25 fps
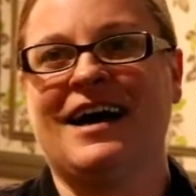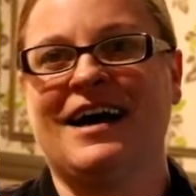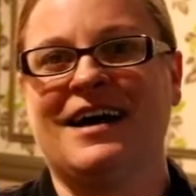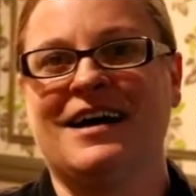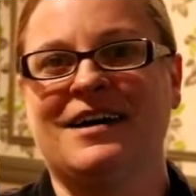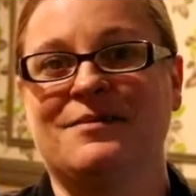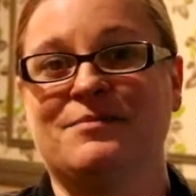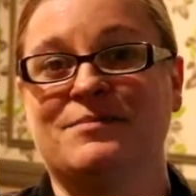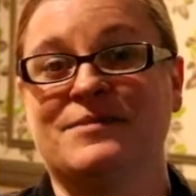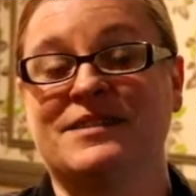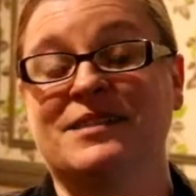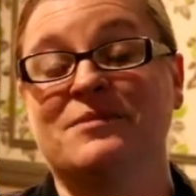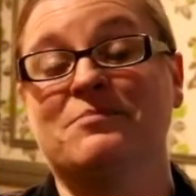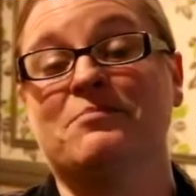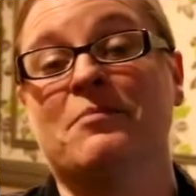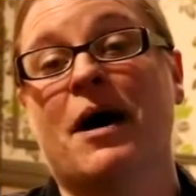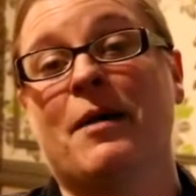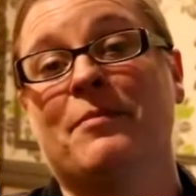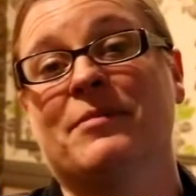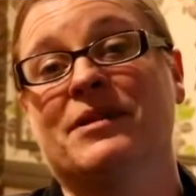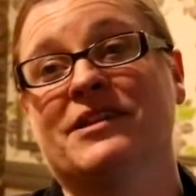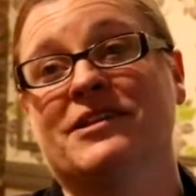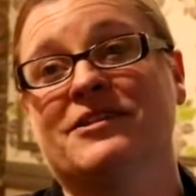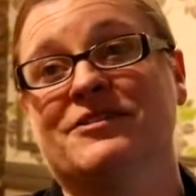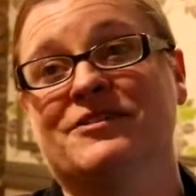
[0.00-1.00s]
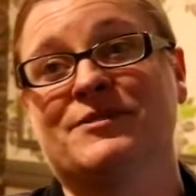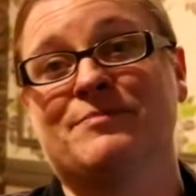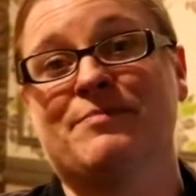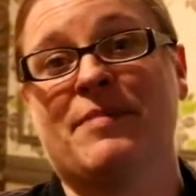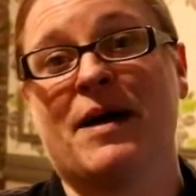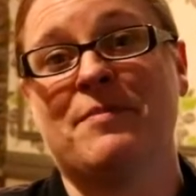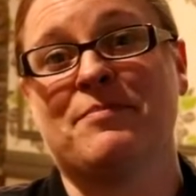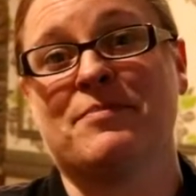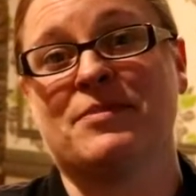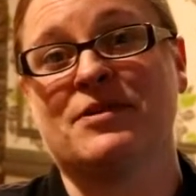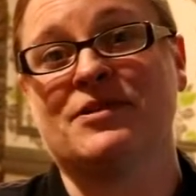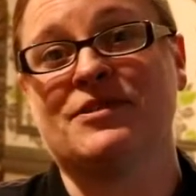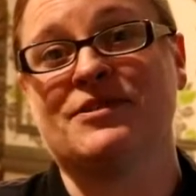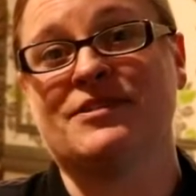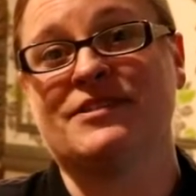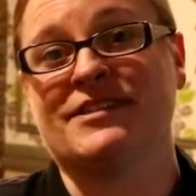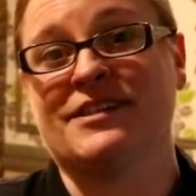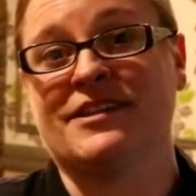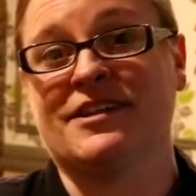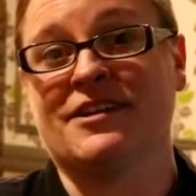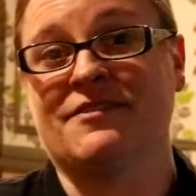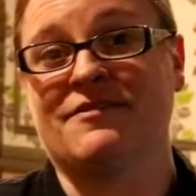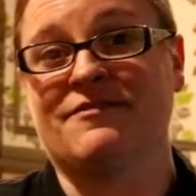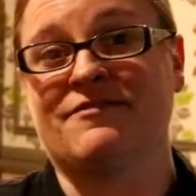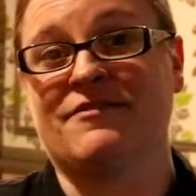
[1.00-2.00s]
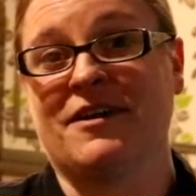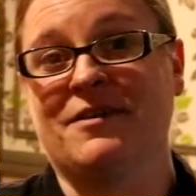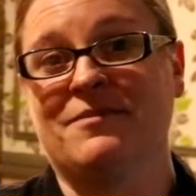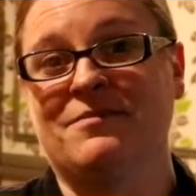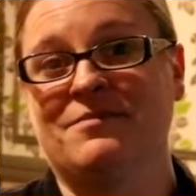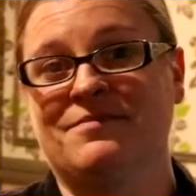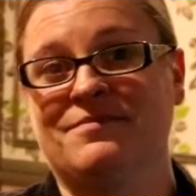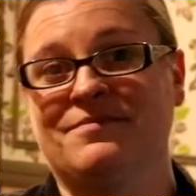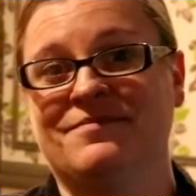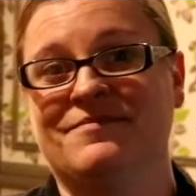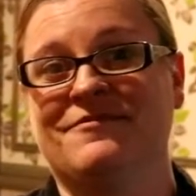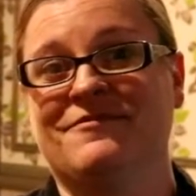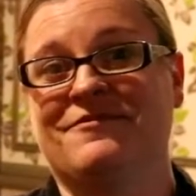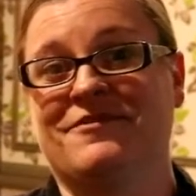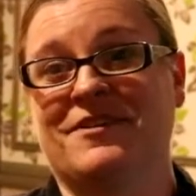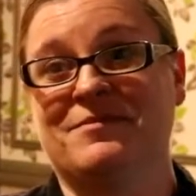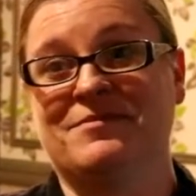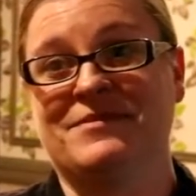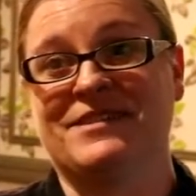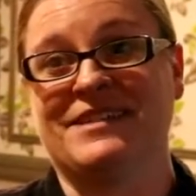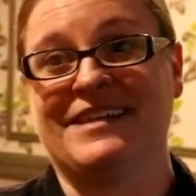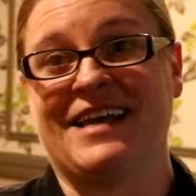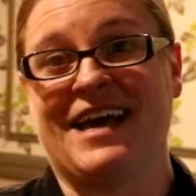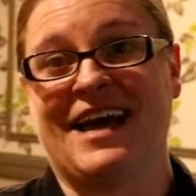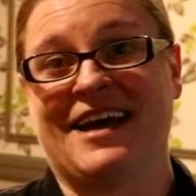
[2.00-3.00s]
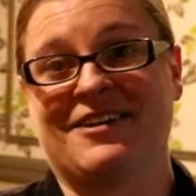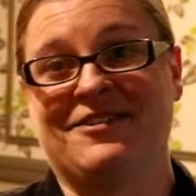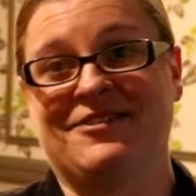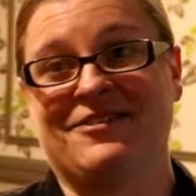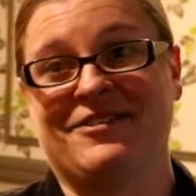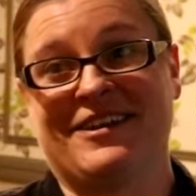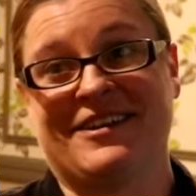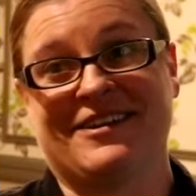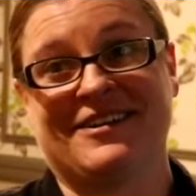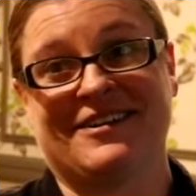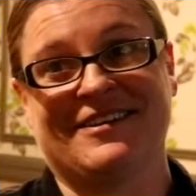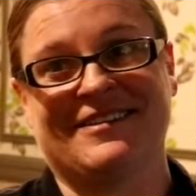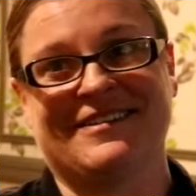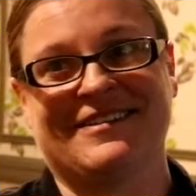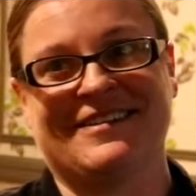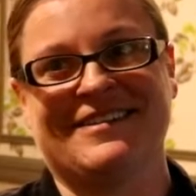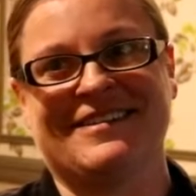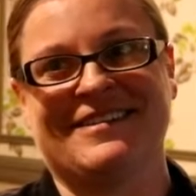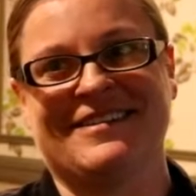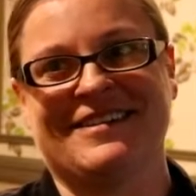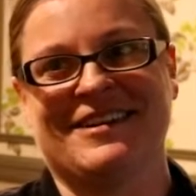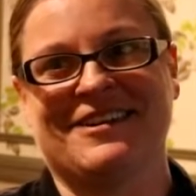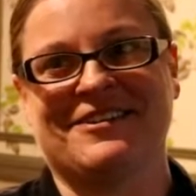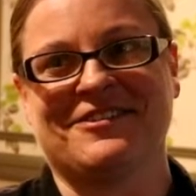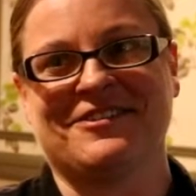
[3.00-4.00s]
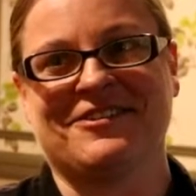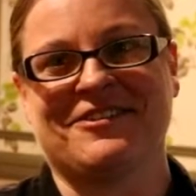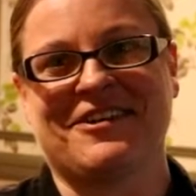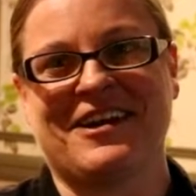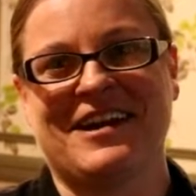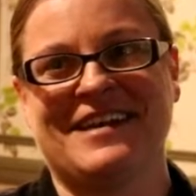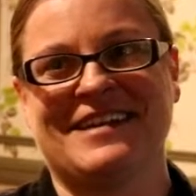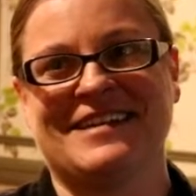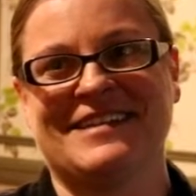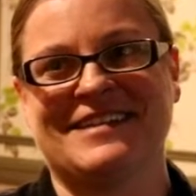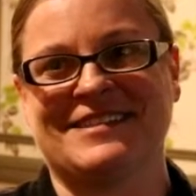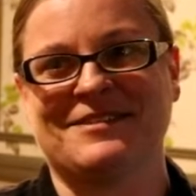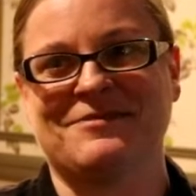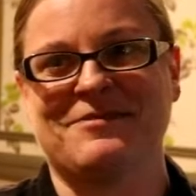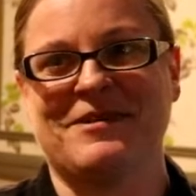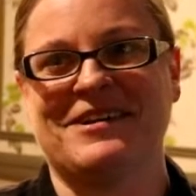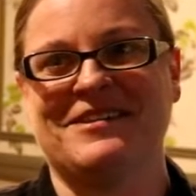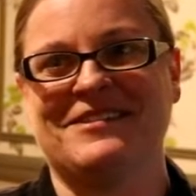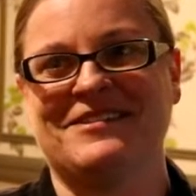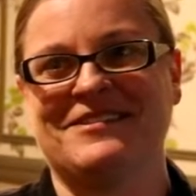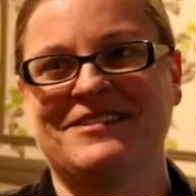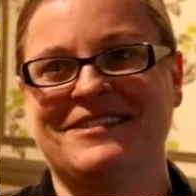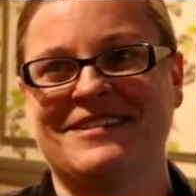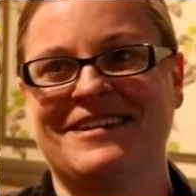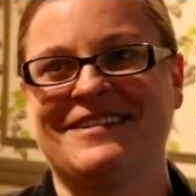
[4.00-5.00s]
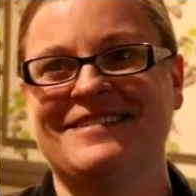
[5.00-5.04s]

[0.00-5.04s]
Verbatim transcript: um, some Mama Lil's peppers that are from from Seattle that are that are great as well.